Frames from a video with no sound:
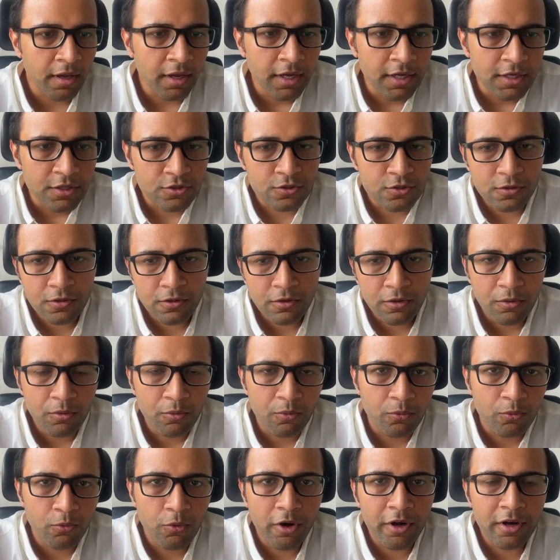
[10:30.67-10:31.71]
So,
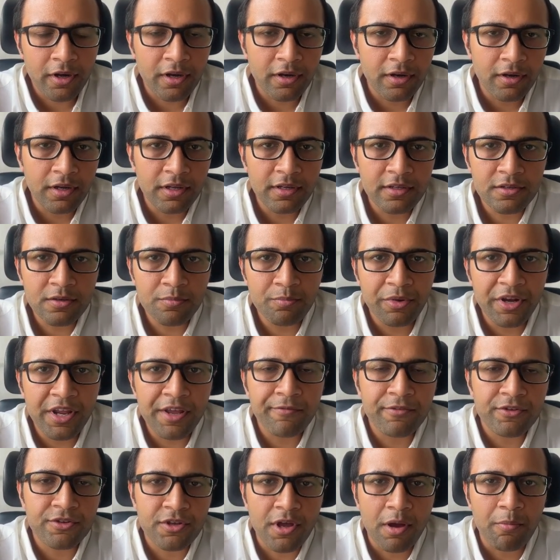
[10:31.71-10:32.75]
what is a
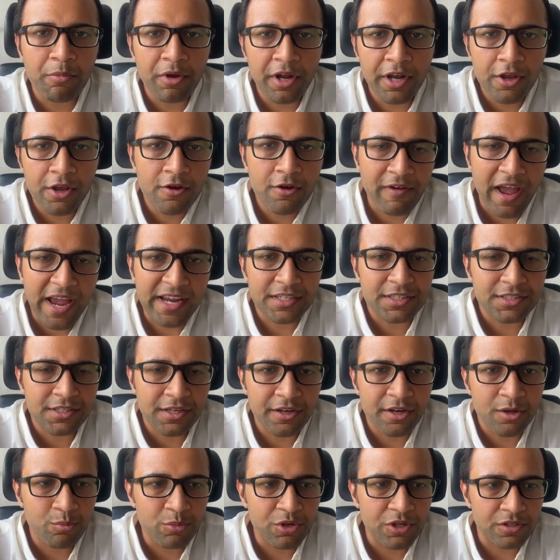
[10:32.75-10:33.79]
brief summary of
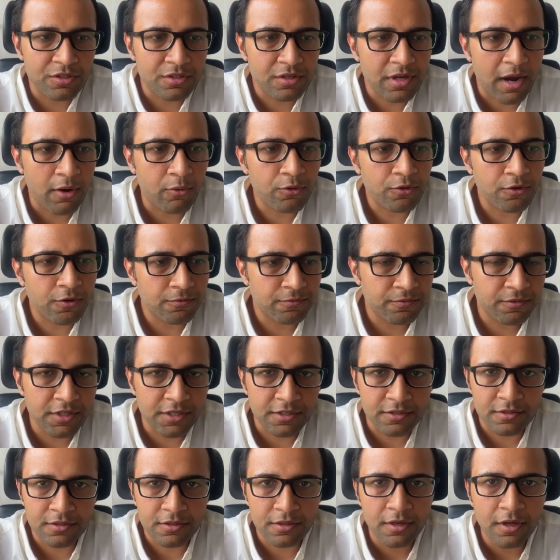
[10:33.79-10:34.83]
actionables out of
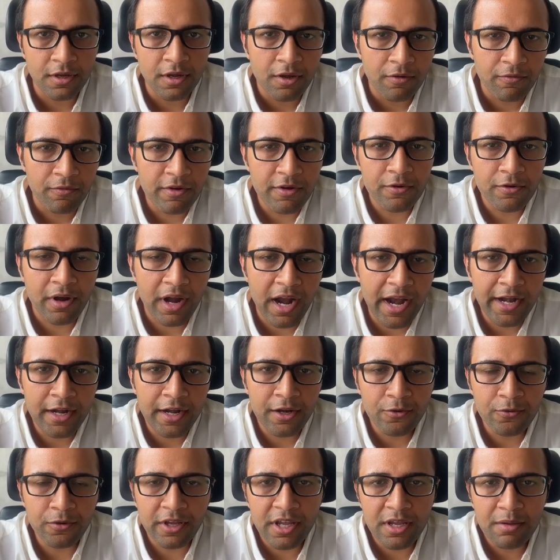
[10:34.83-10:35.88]
this? We have tried
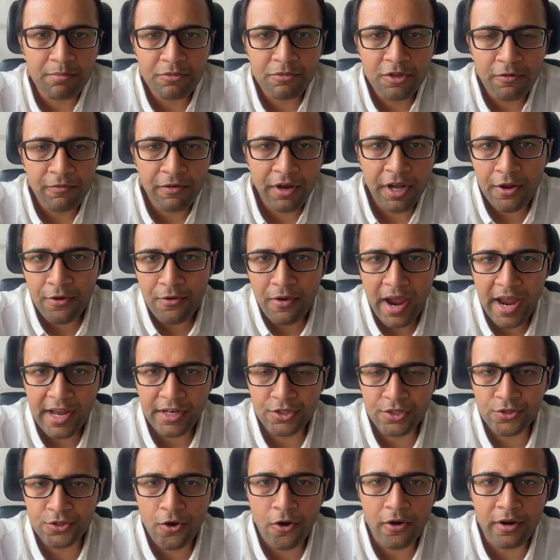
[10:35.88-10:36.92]
to keep the video as
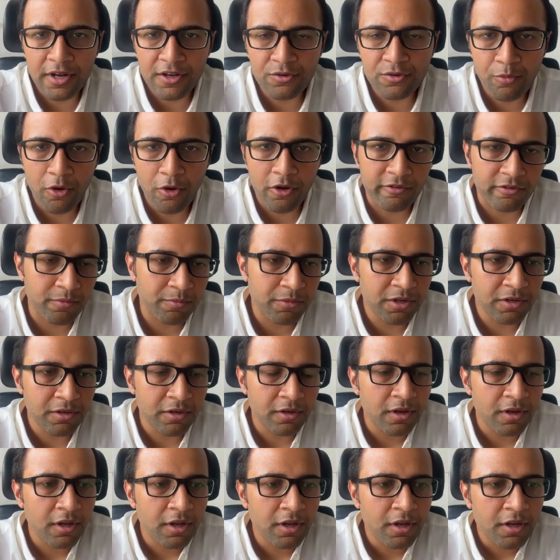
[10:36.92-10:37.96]
short as possible
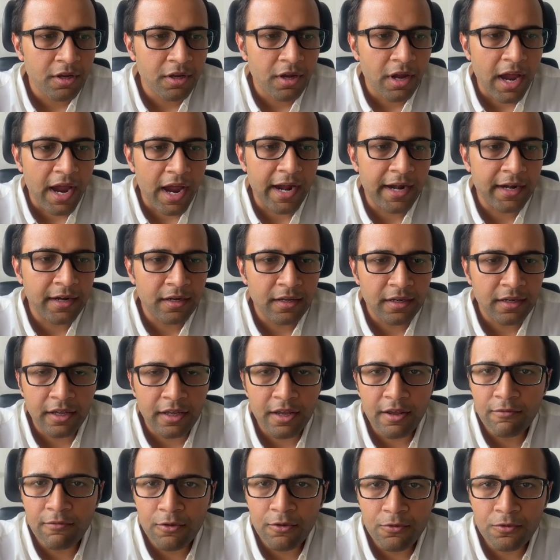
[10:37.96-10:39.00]
and
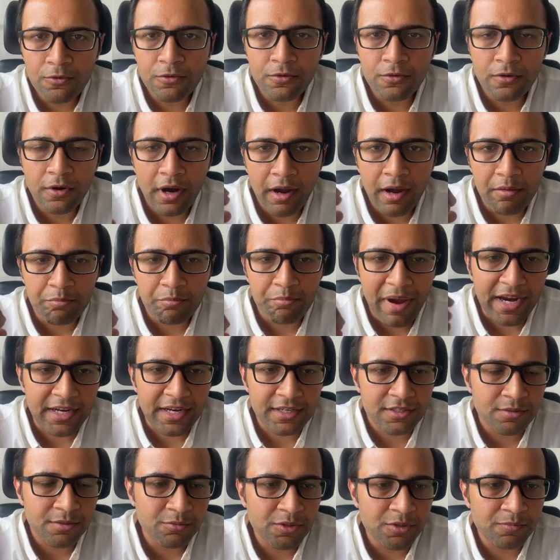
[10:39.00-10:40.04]
give you
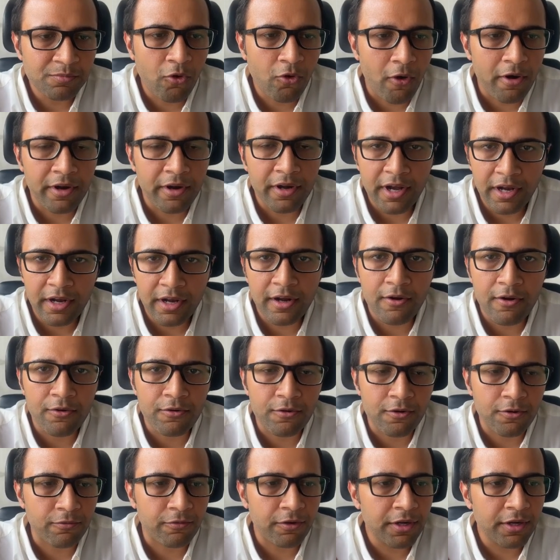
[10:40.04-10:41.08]
maximum content
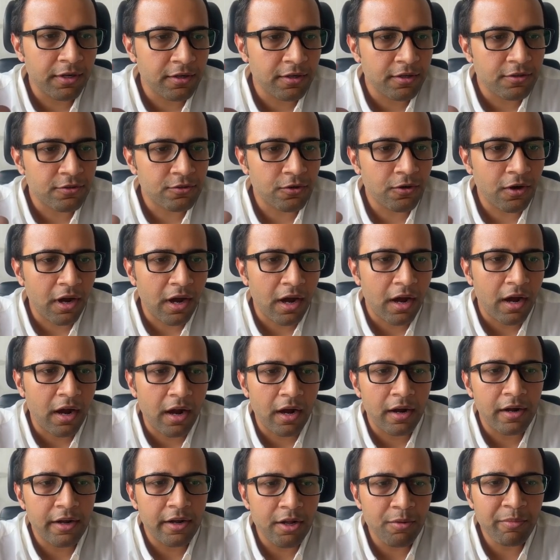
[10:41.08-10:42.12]
out of it. So,
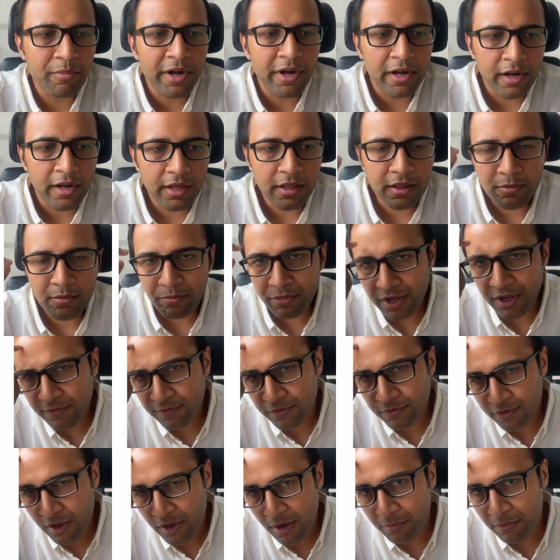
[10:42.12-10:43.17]
ultimately, the brief
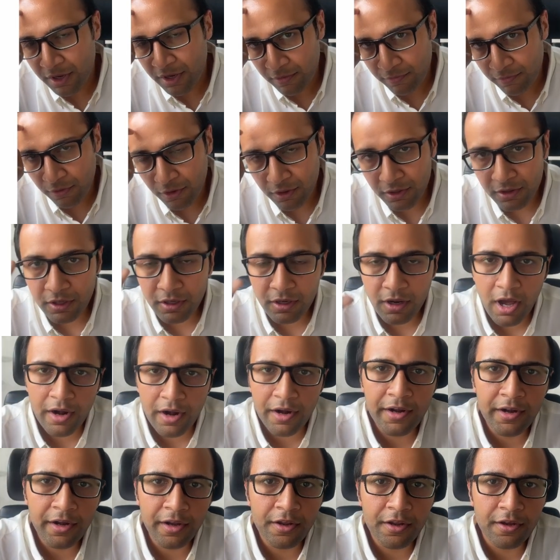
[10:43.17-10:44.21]
summary for the
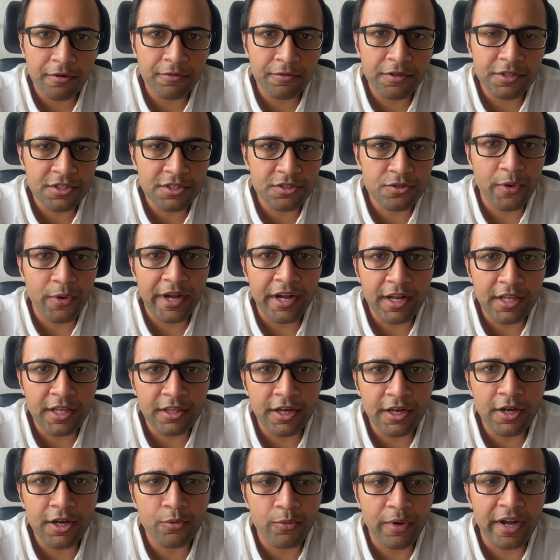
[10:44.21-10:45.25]
current year, which is
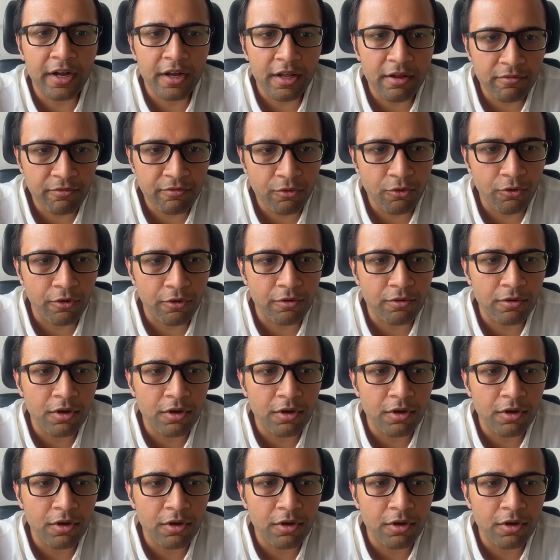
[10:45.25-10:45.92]
23-24,